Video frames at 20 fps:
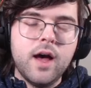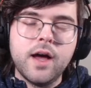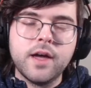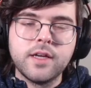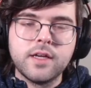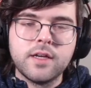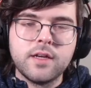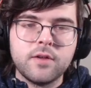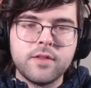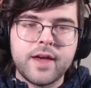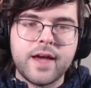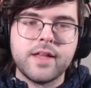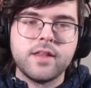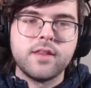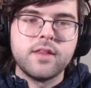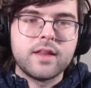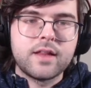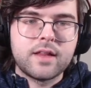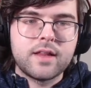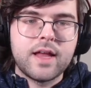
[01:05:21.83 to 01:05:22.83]
You know,
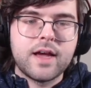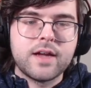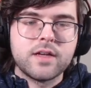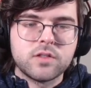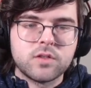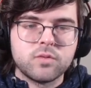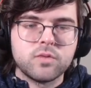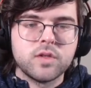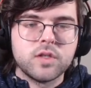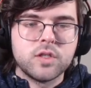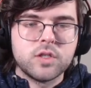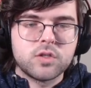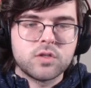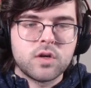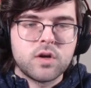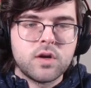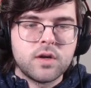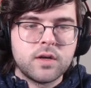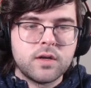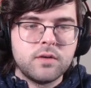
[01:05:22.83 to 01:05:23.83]
that is a really
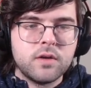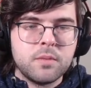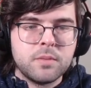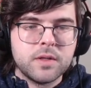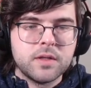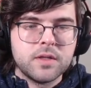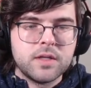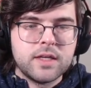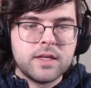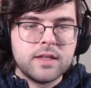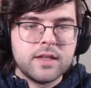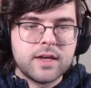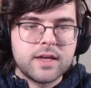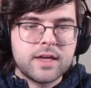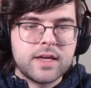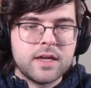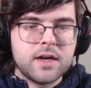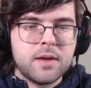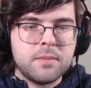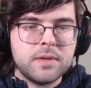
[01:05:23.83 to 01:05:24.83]
strong ability that
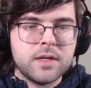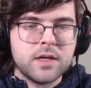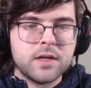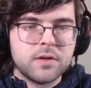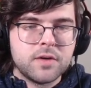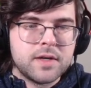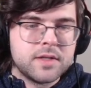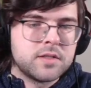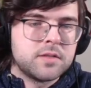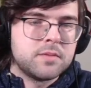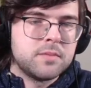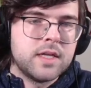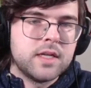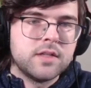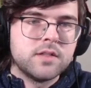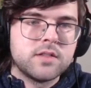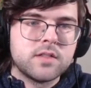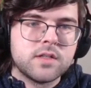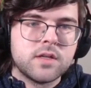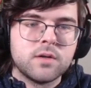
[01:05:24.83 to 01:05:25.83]
cannot be
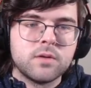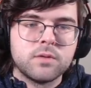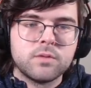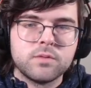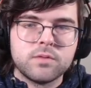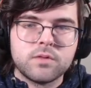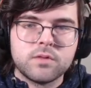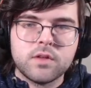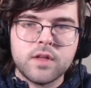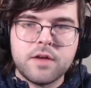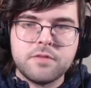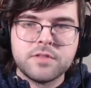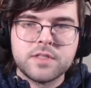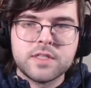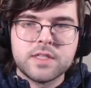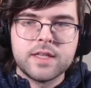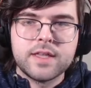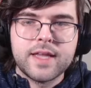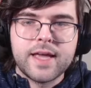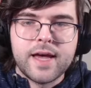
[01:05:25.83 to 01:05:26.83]
underestimated. So love
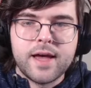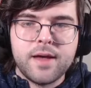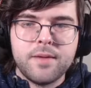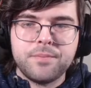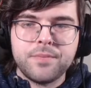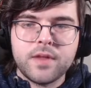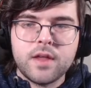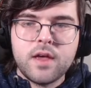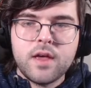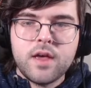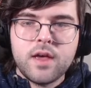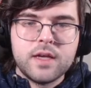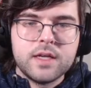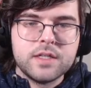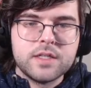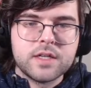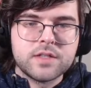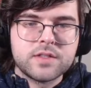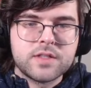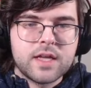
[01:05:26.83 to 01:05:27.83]
seeing that.
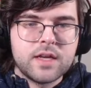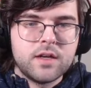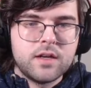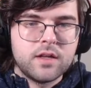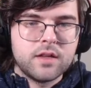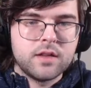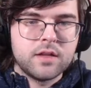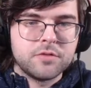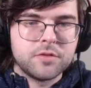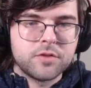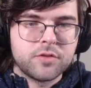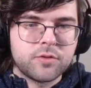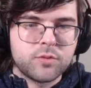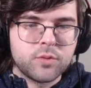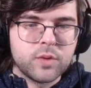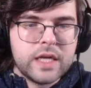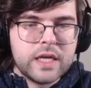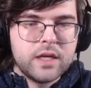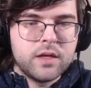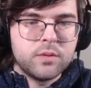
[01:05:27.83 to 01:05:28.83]
He does get it at level
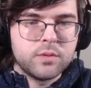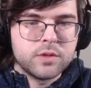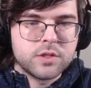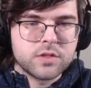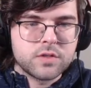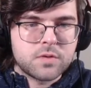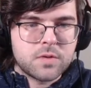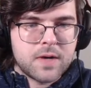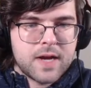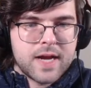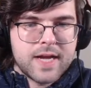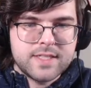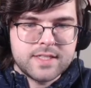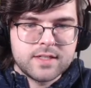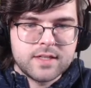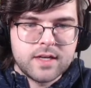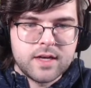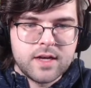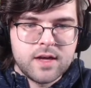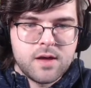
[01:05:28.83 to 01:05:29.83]
3, which is great.
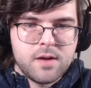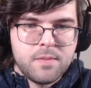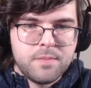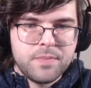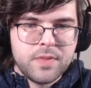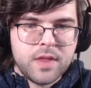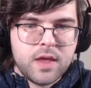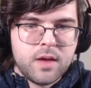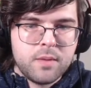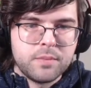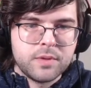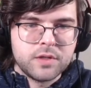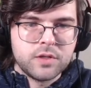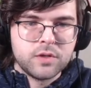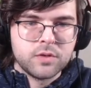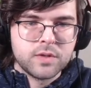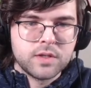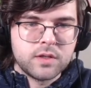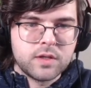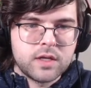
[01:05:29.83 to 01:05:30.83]
But
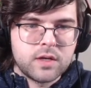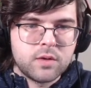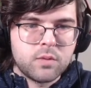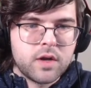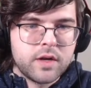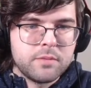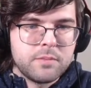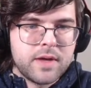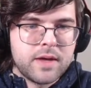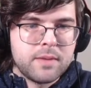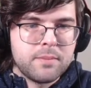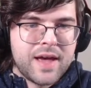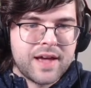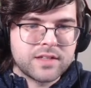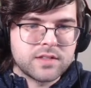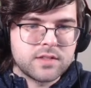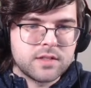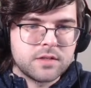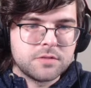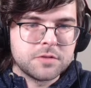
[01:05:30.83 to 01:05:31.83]
you're really going to want him at
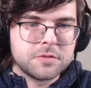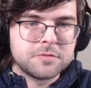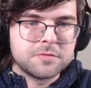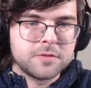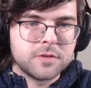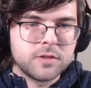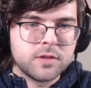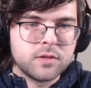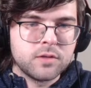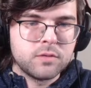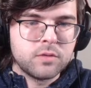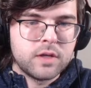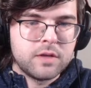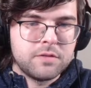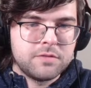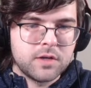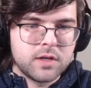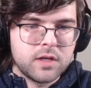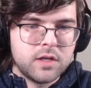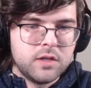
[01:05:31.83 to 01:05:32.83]
max level for
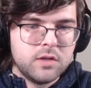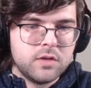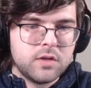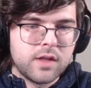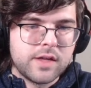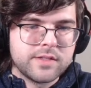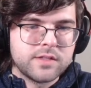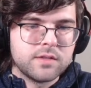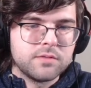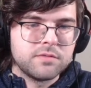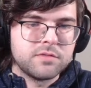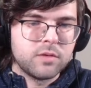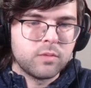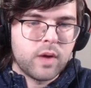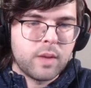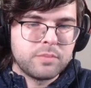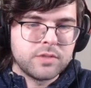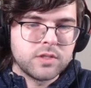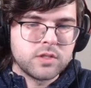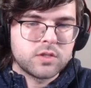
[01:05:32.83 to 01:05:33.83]
if you're going to utilize him for
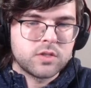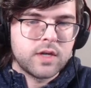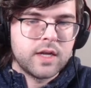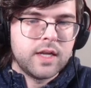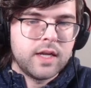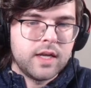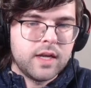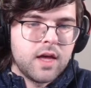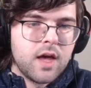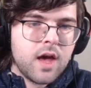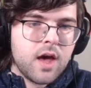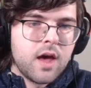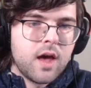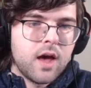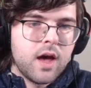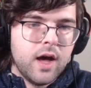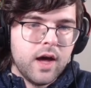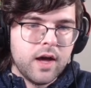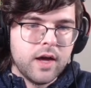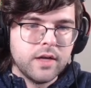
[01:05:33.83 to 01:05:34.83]
weapons training,
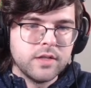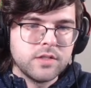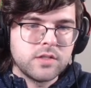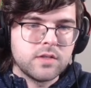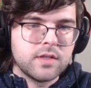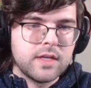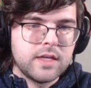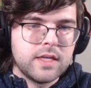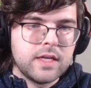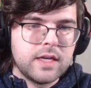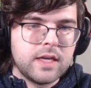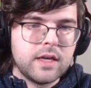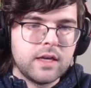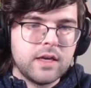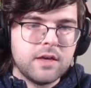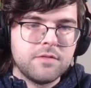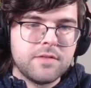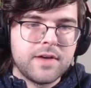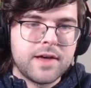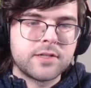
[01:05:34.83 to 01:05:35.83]
so that he can
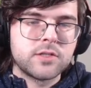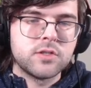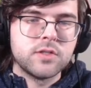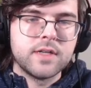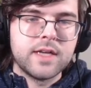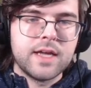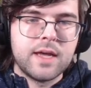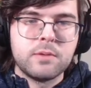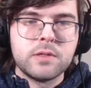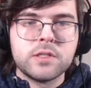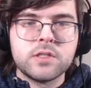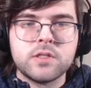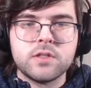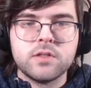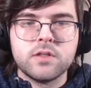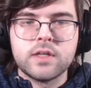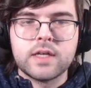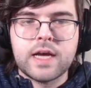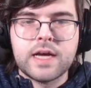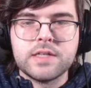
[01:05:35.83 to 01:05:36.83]
give extra damage
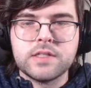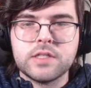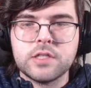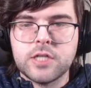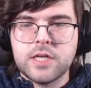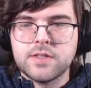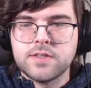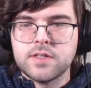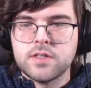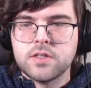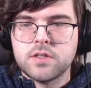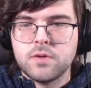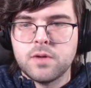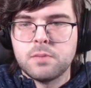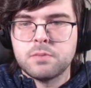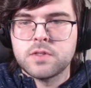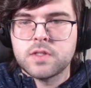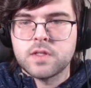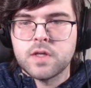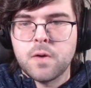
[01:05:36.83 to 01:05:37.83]
to the guys adjacent to
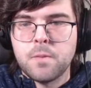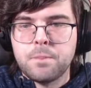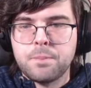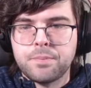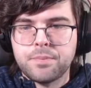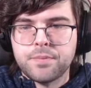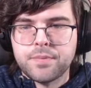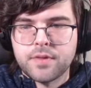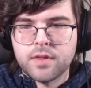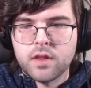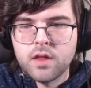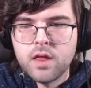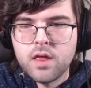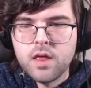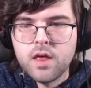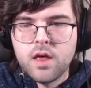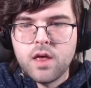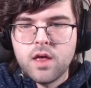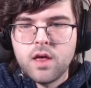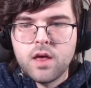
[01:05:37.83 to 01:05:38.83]
him. So
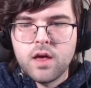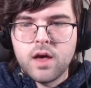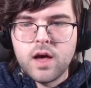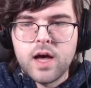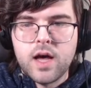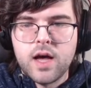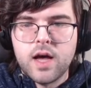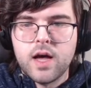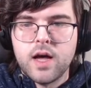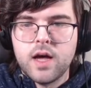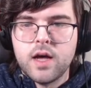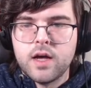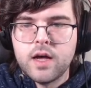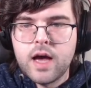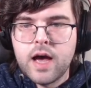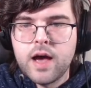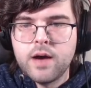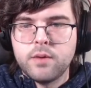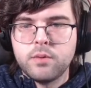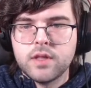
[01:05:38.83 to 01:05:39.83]

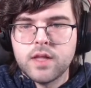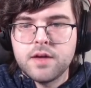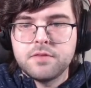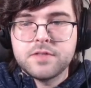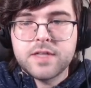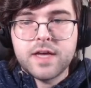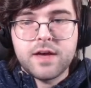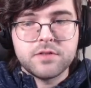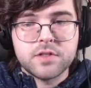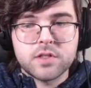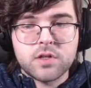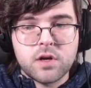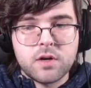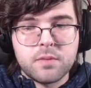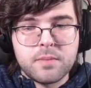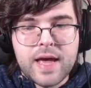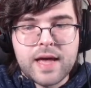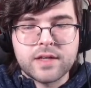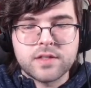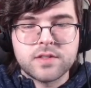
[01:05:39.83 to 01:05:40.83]
I would love to have this
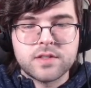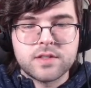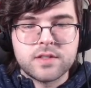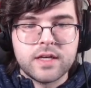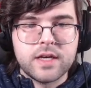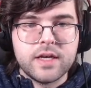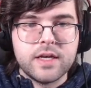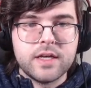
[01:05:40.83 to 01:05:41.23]
card maxed.